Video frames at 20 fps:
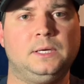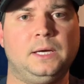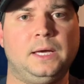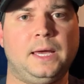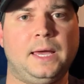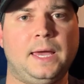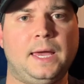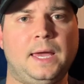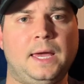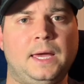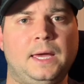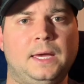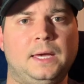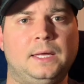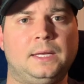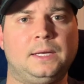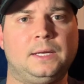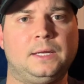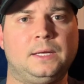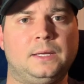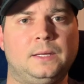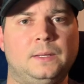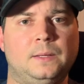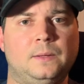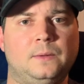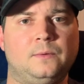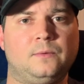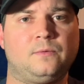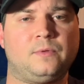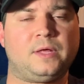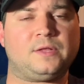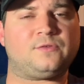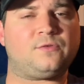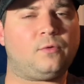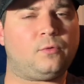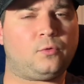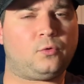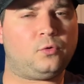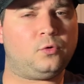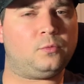and that's
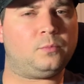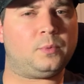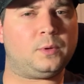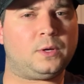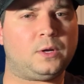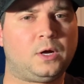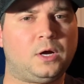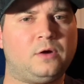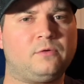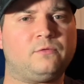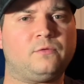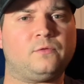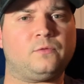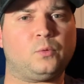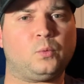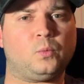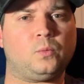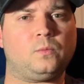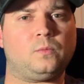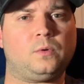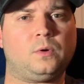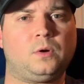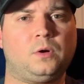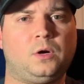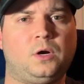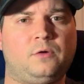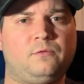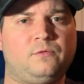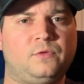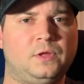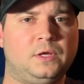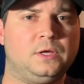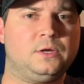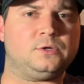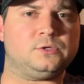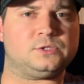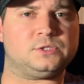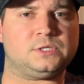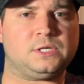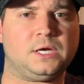a good bit off of the
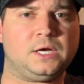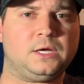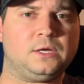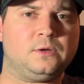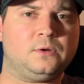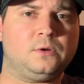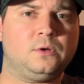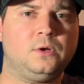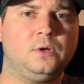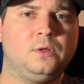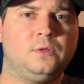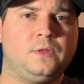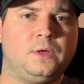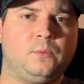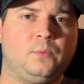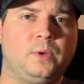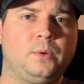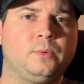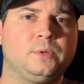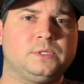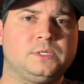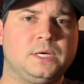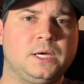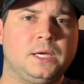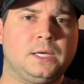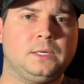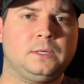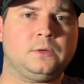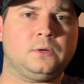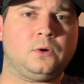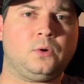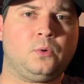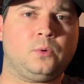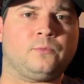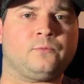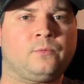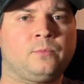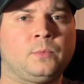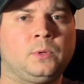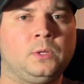interstate that we would take going
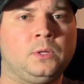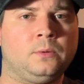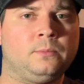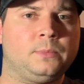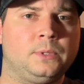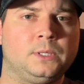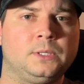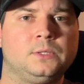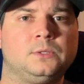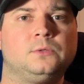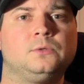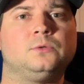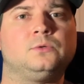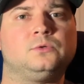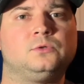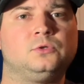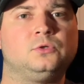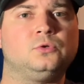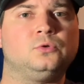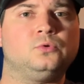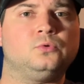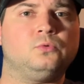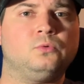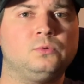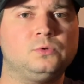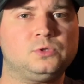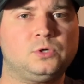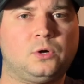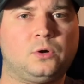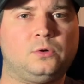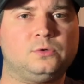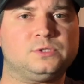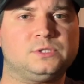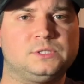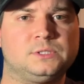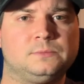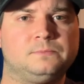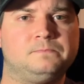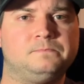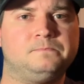from Columbia to
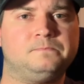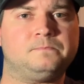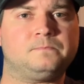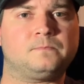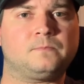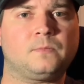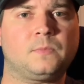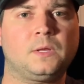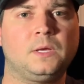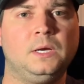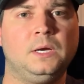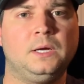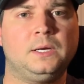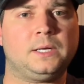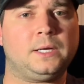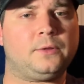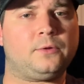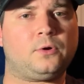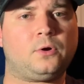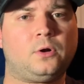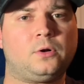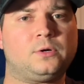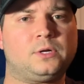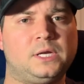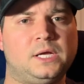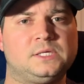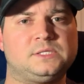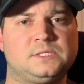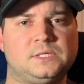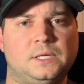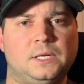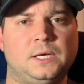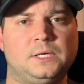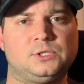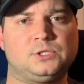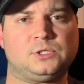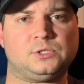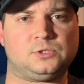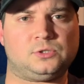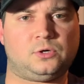Charleston. Now there are
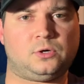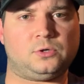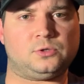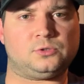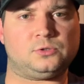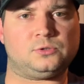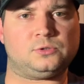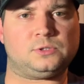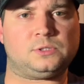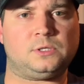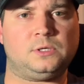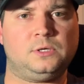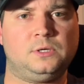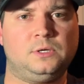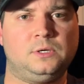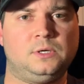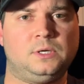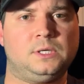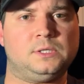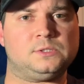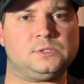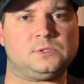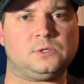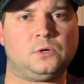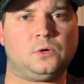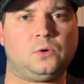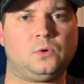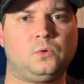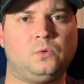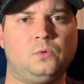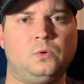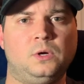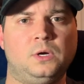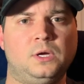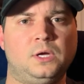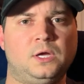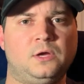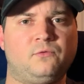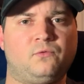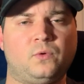destination chargers, and so
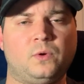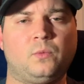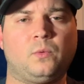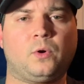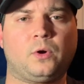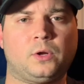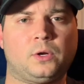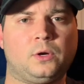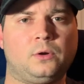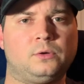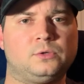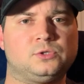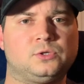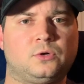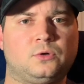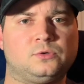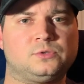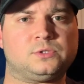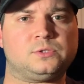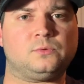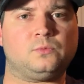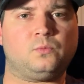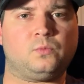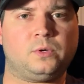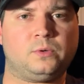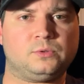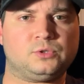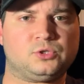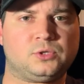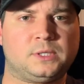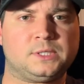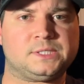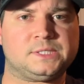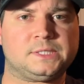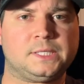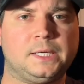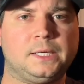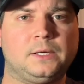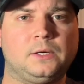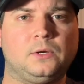if we were to go to Charleston, we would try to
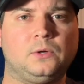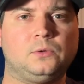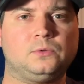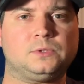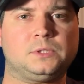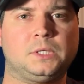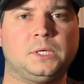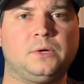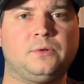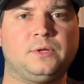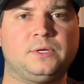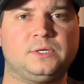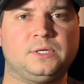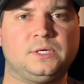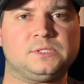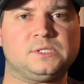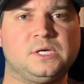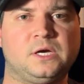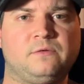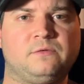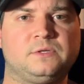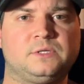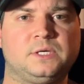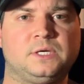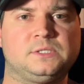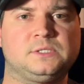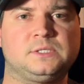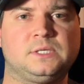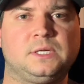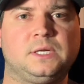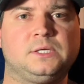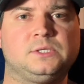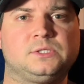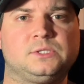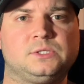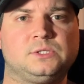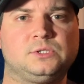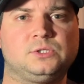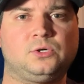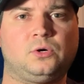stay in a hotel that does have a
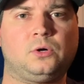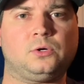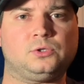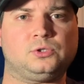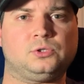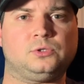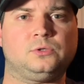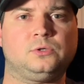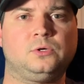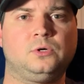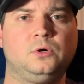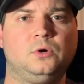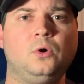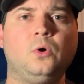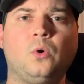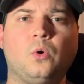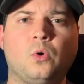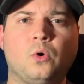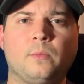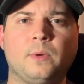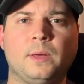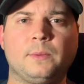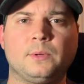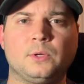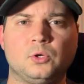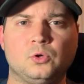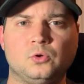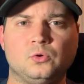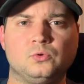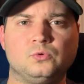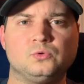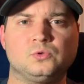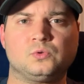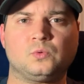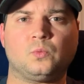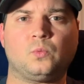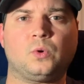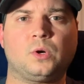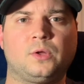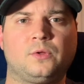destination charger, or maybe use
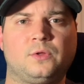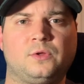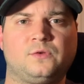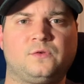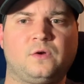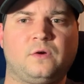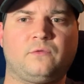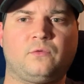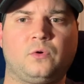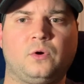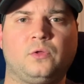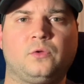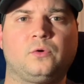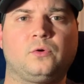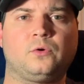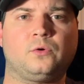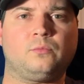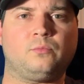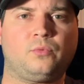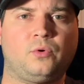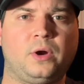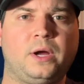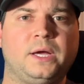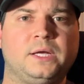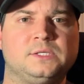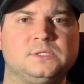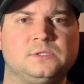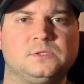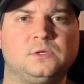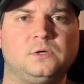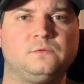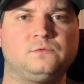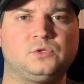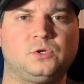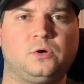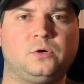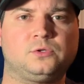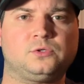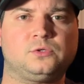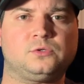one of the several other brands of
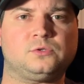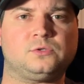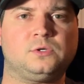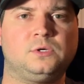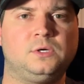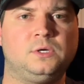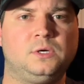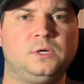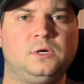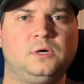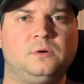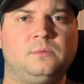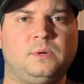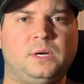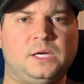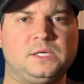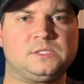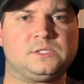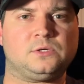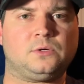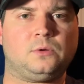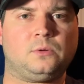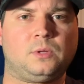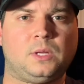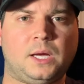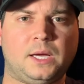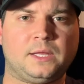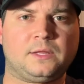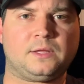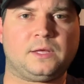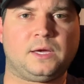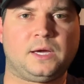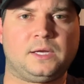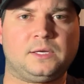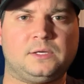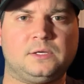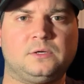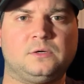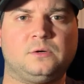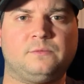chargers. I still like the
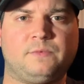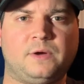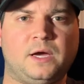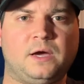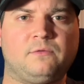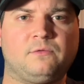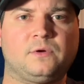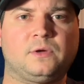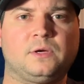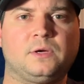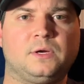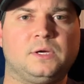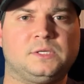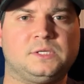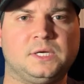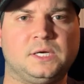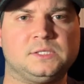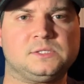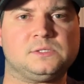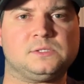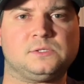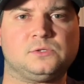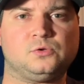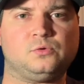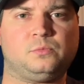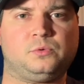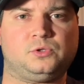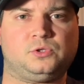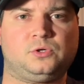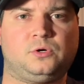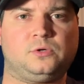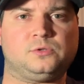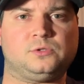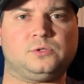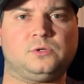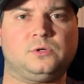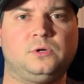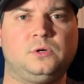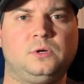idea of having a Tesla supercharger